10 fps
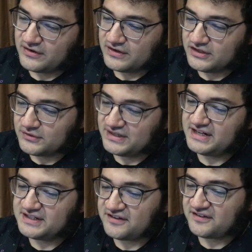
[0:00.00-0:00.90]
you need
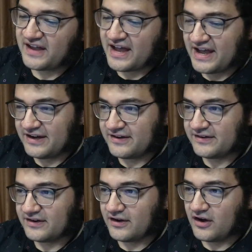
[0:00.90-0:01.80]
to decide
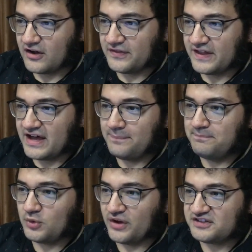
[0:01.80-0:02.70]
on the
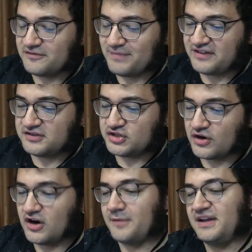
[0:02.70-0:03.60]
question of message in your
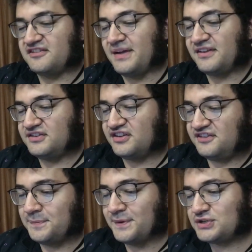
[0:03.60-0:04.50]
art, because messages
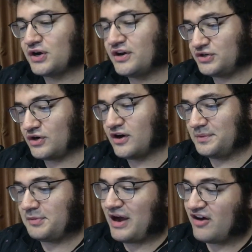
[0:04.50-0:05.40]
supercharge your art
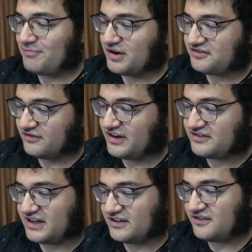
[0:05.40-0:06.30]
with the power of personal
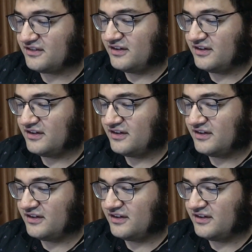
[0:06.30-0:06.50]
resonance.